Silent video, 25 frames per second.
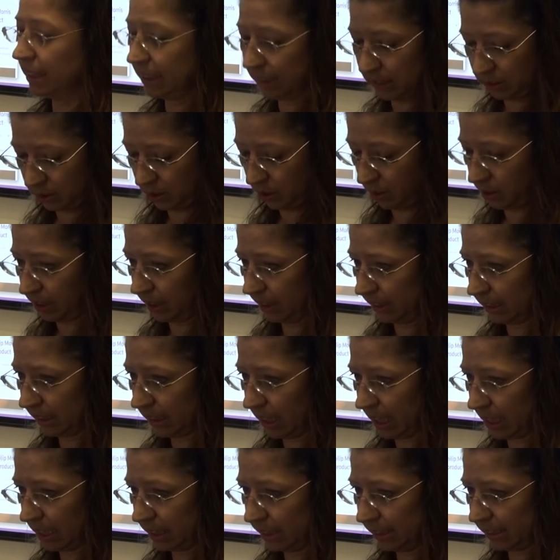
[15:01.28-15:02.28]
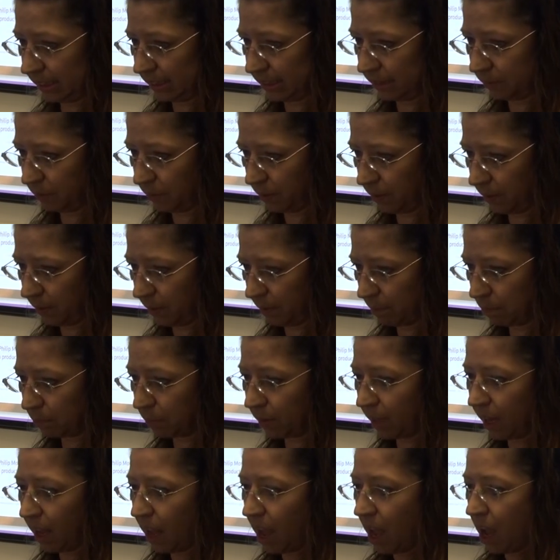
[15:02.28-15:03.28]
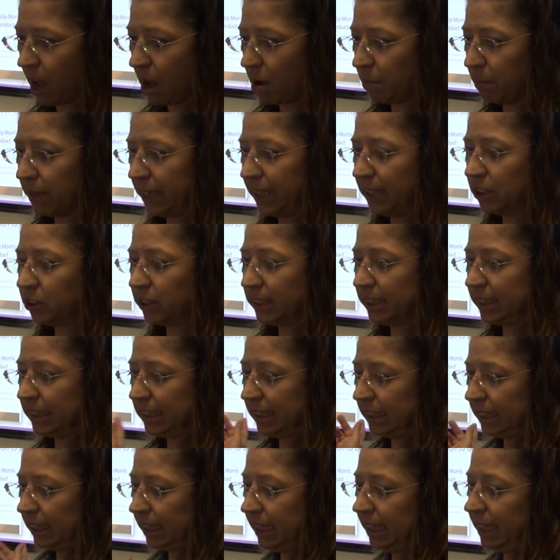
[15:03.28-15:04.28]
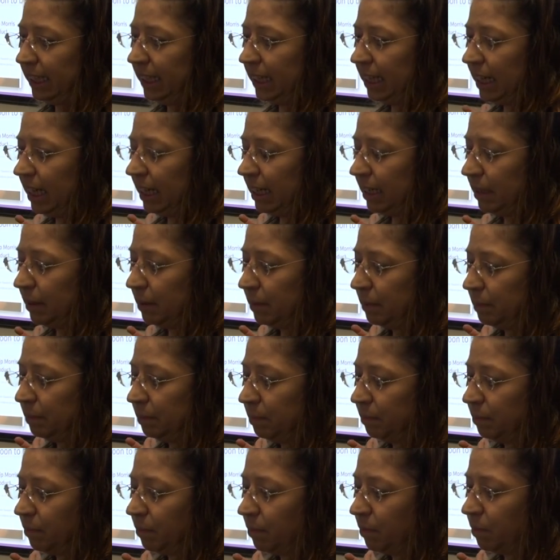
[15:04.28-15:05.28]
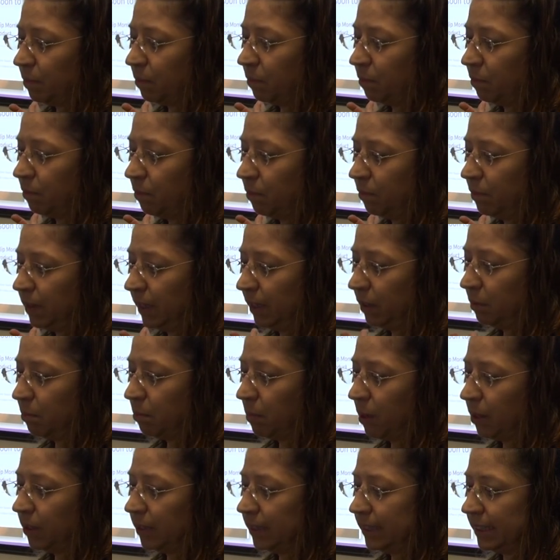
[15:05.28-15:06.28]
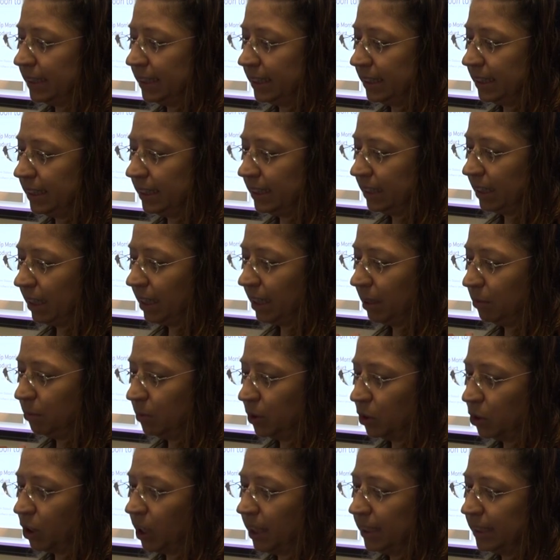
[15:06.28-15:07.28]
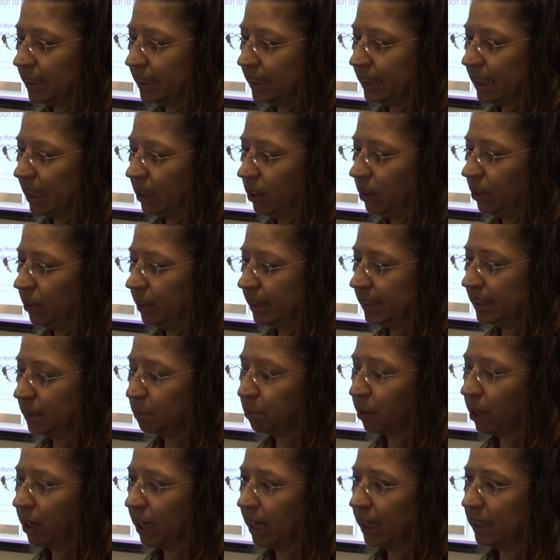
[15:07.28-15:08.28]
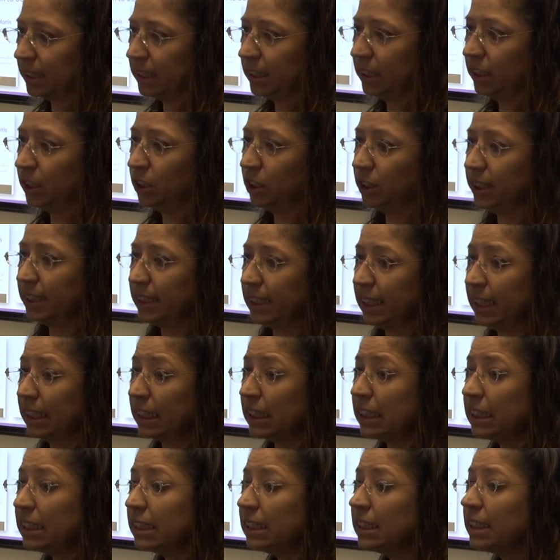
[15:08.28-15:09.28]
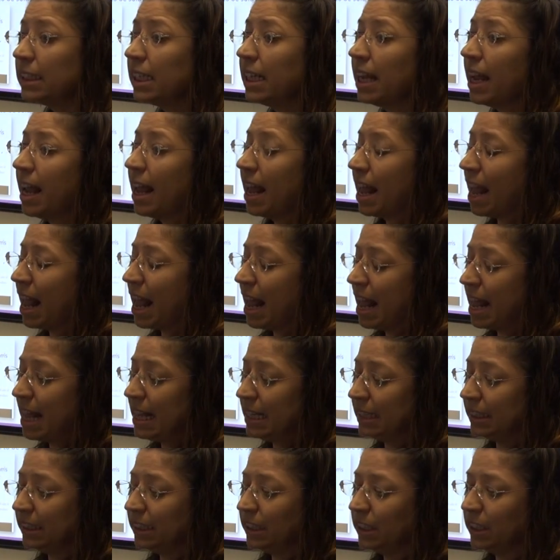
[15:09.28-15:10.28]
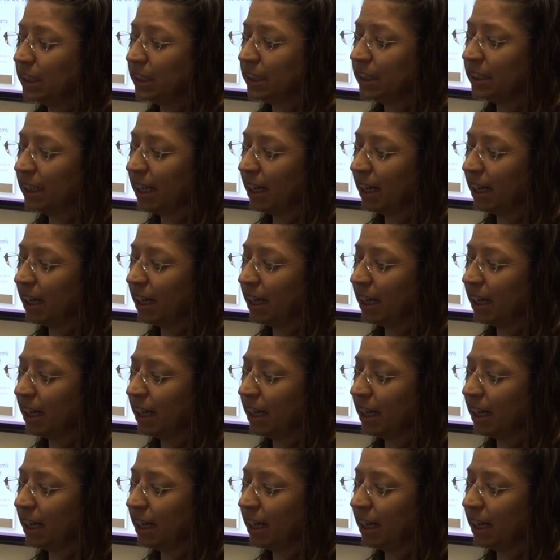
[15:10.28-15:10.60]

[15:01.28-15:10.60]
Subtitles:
still early days with them. But interestingly, Philip Morris were trying to sell this product in New Zealand, and